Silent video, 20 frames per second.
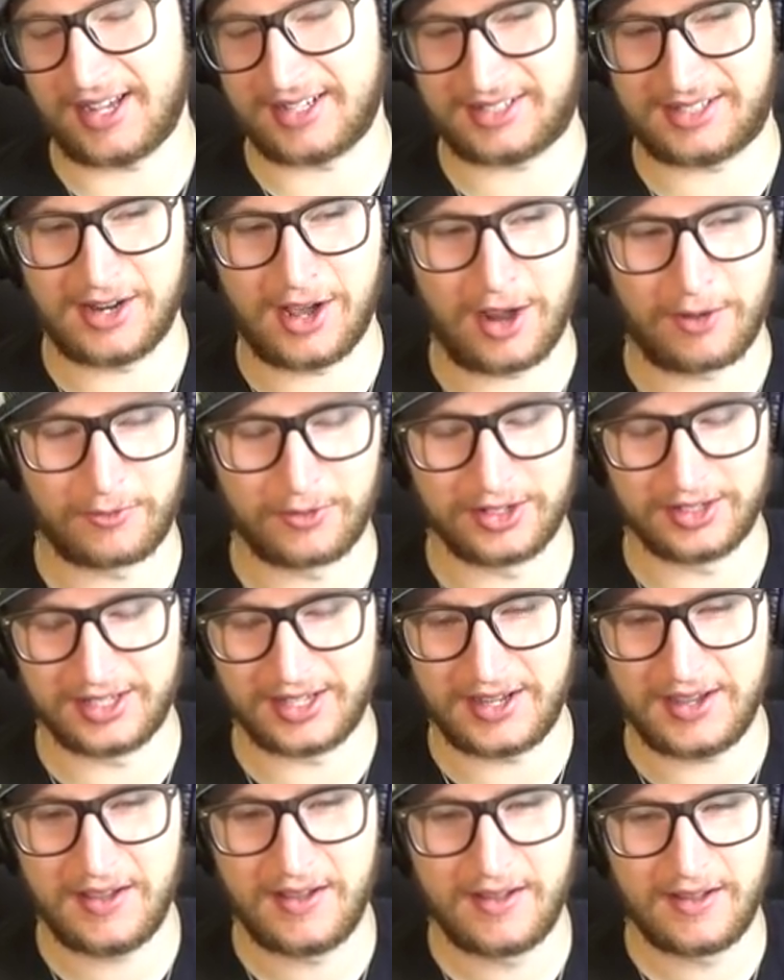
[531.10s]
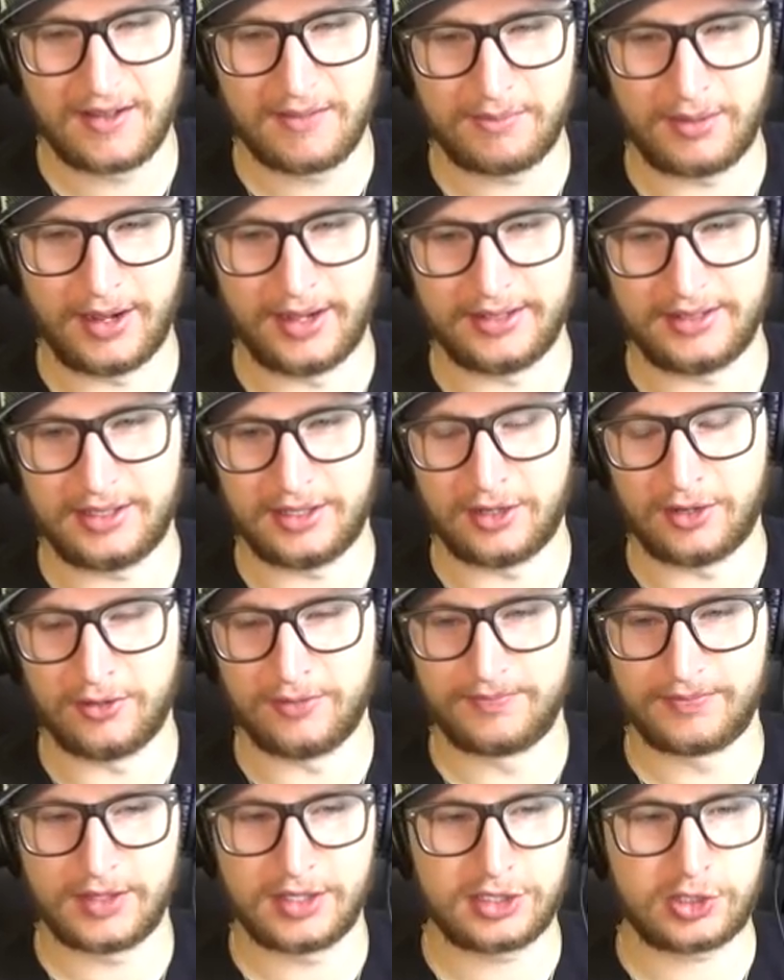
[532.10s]
I guess not really. But, you
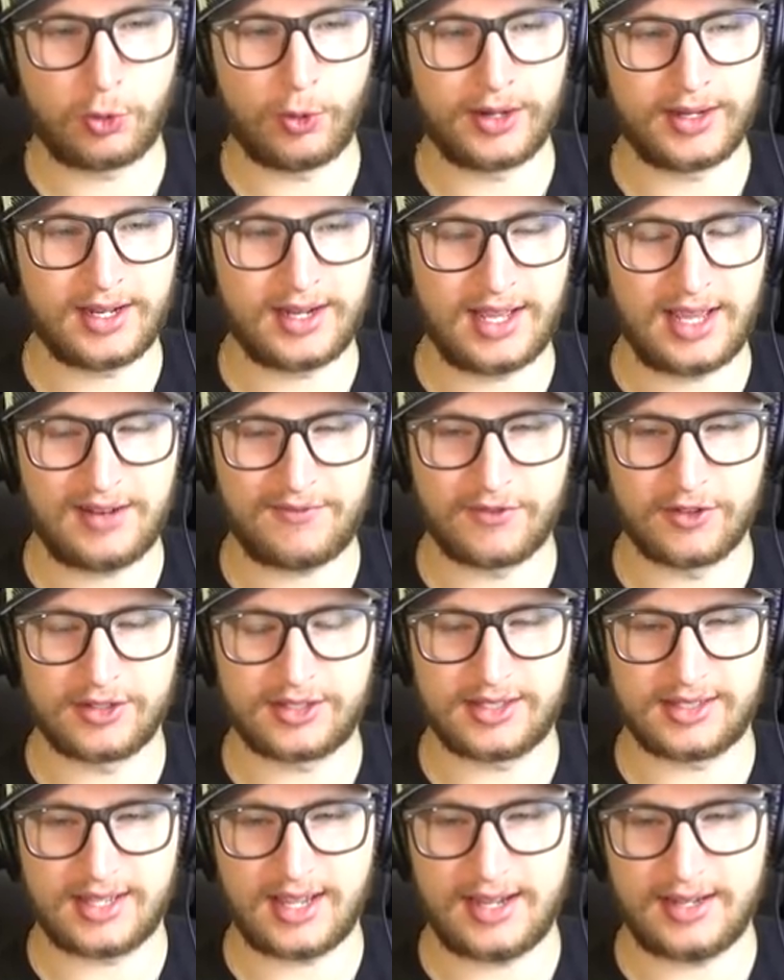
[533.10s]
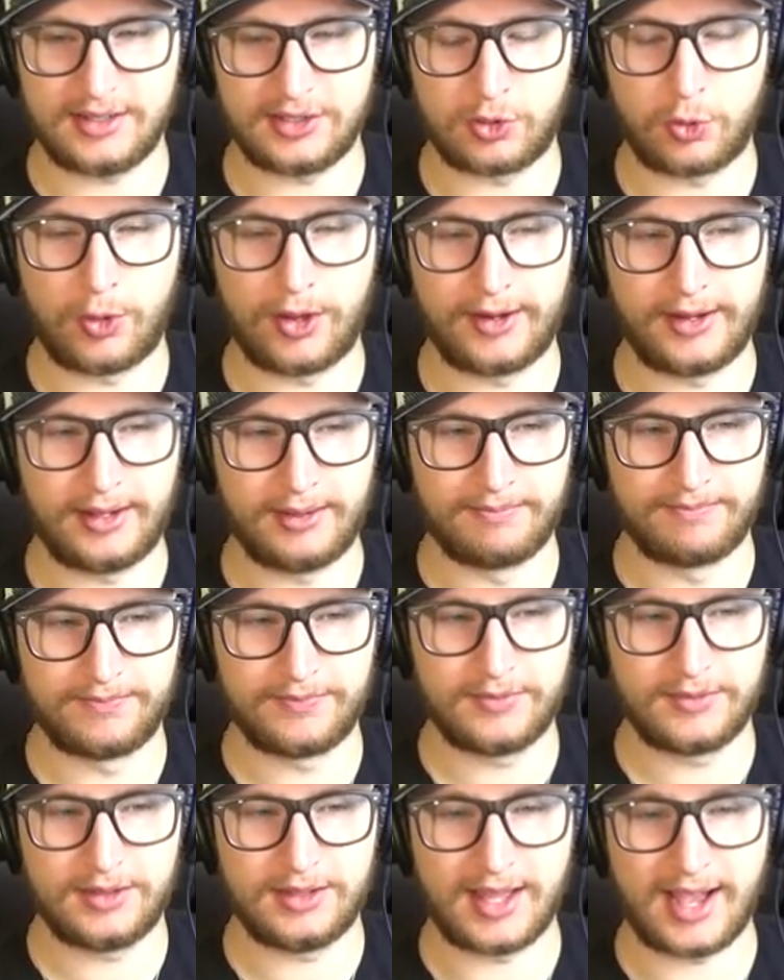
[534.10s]
know, 20 and 8 versus 8 and 20.
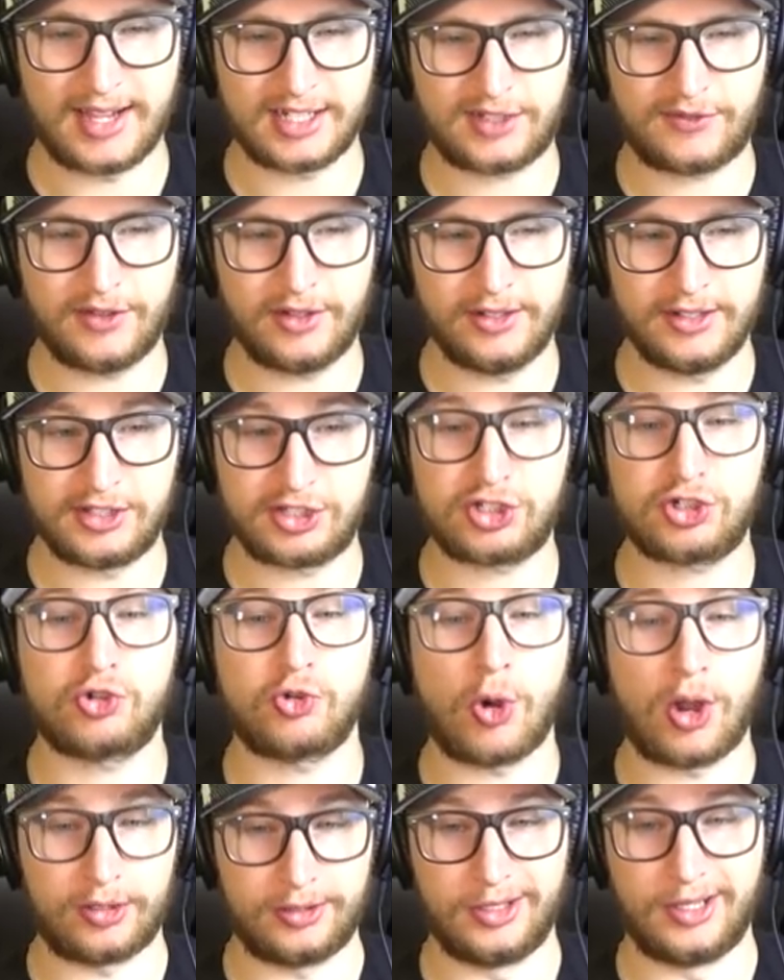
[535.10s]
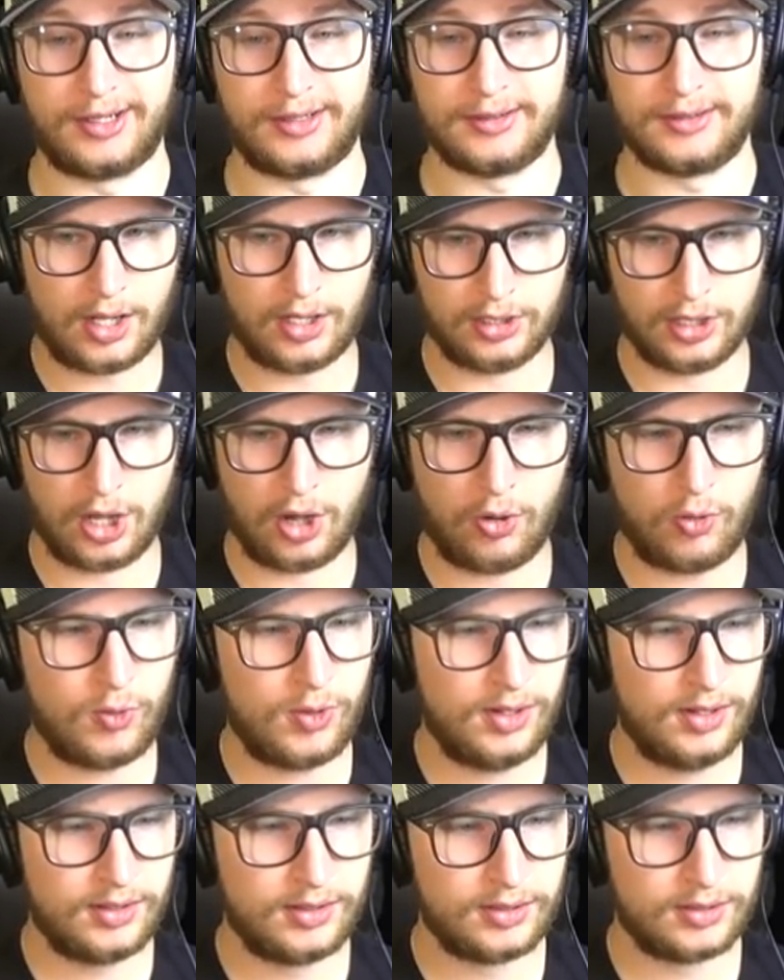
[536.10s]
Nashville is struggling.
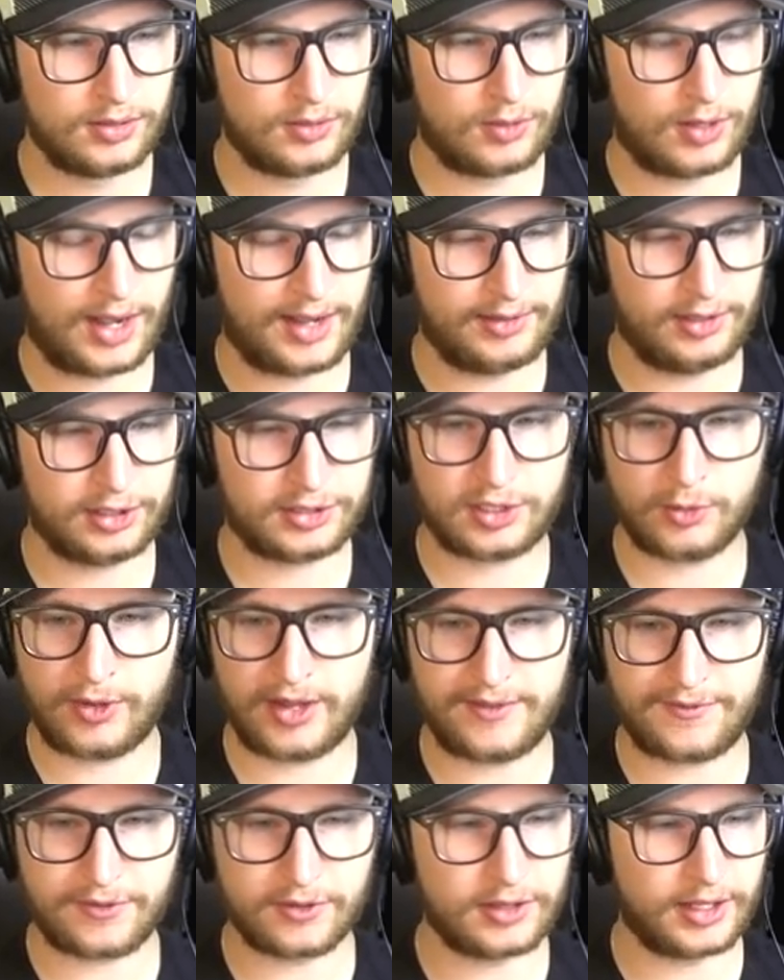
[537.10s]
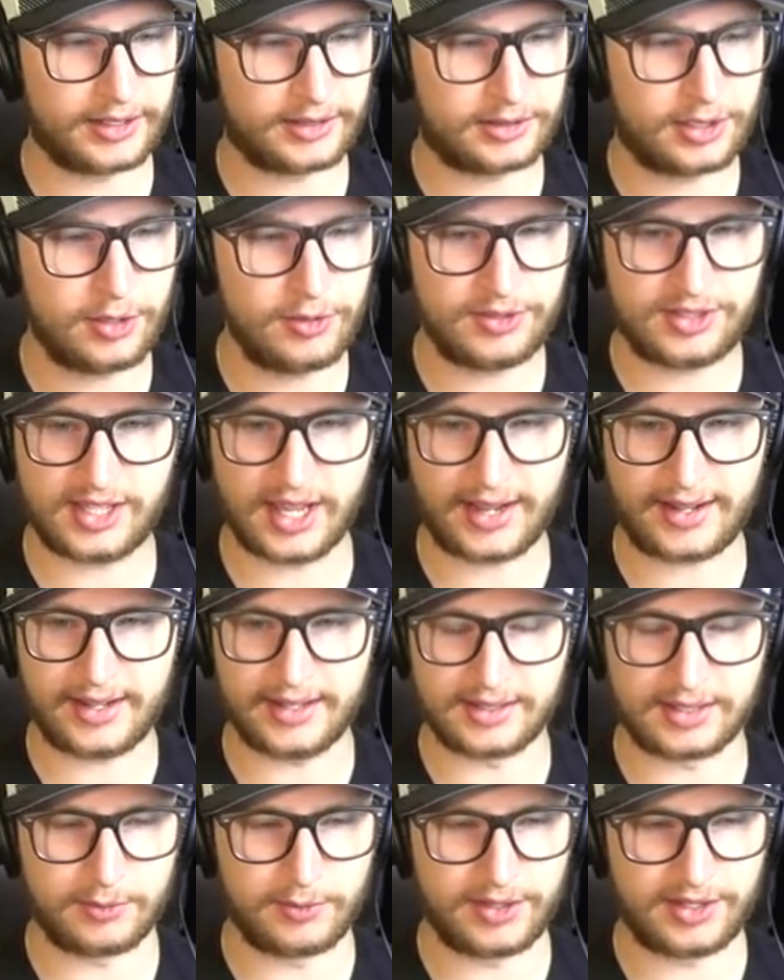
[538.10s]
Hello? I looked away for like two
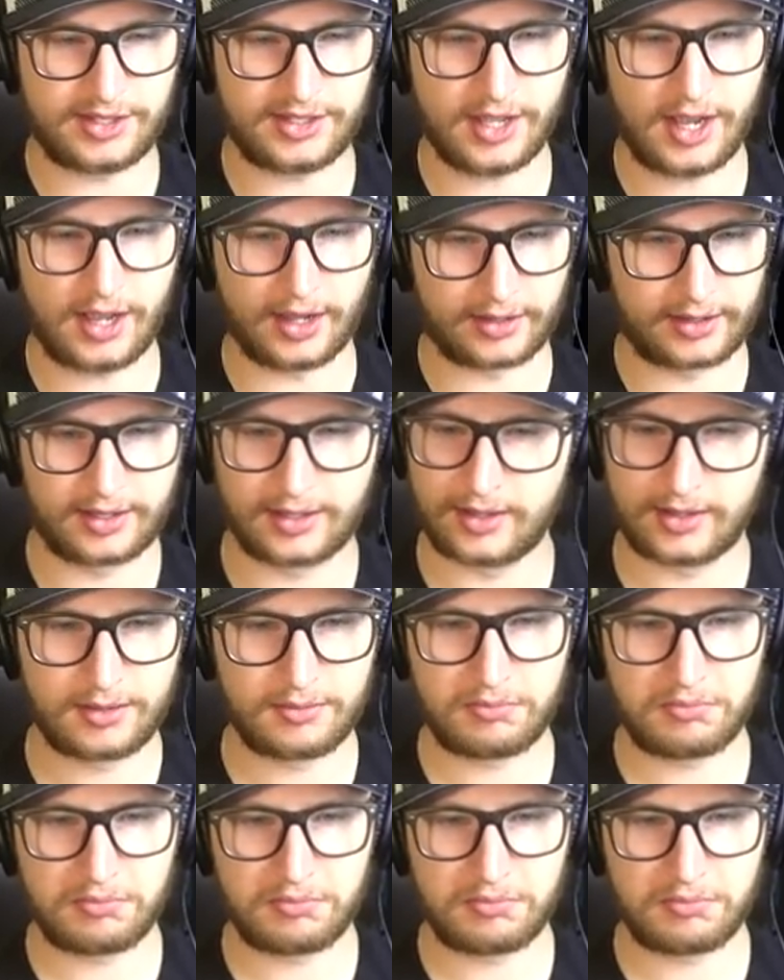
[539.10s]
seconds and we suck.